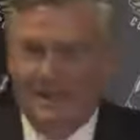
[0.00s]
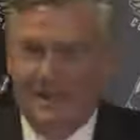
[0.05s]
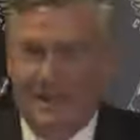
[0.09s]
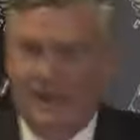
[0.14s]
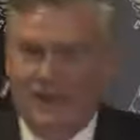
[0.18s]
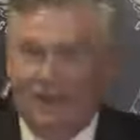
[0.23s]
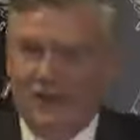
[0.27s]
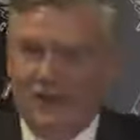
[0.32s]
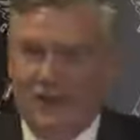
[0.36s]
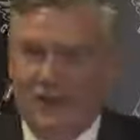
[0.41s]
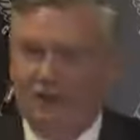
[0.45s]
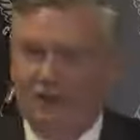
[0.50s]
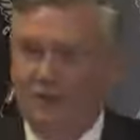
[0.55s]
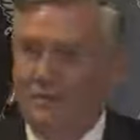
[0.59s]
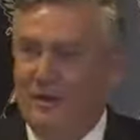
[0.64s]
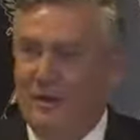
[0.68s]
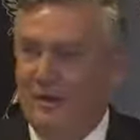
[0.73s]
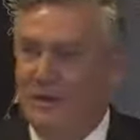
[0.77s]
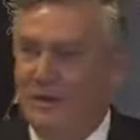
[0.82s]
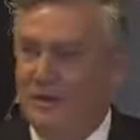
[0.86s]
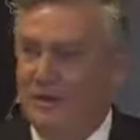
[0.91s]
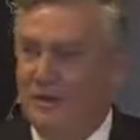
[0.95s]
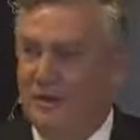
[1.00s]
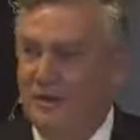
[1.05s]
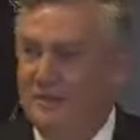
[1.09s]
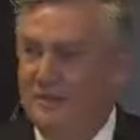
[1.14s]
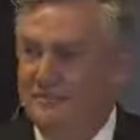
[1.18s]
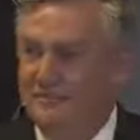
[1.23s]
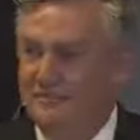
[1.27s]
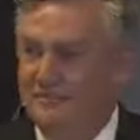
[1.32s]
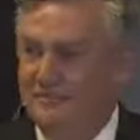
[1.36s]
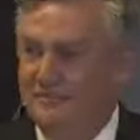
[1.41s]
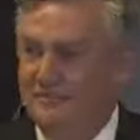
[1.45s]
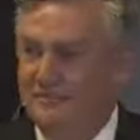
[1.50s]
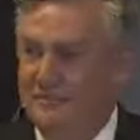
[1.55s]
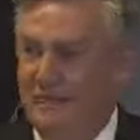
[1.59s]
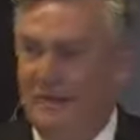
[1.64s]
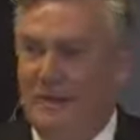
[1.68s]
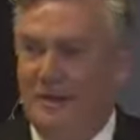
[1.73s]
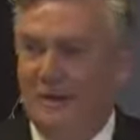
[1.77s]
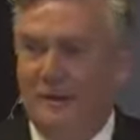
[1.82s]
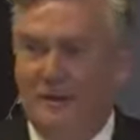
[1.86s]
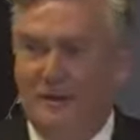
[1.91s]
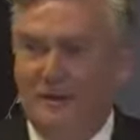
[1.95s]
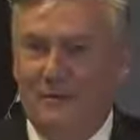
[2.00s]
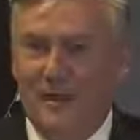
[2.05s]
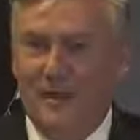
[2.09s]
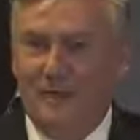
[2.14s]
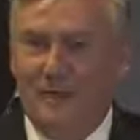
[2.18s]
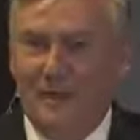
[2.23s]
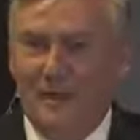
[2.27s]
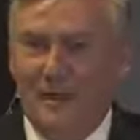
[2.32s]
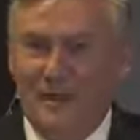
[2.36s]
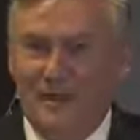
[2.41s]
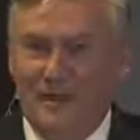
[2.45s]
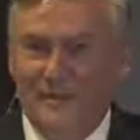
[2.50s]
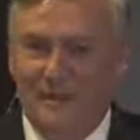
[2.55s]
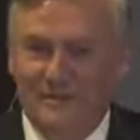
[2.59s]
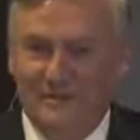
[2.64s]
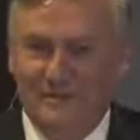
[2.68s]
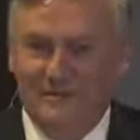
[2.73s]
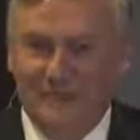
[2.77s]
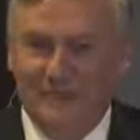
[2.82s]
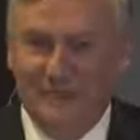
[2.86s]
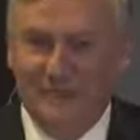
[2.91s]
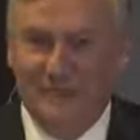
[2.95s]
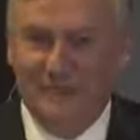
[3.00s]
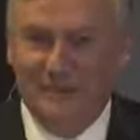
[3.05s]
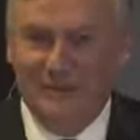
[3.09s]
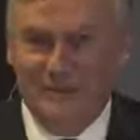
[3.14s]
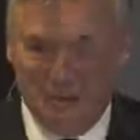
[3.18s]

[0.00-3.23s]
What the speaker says: at those meetings. Hello to the Rat Pack when you've been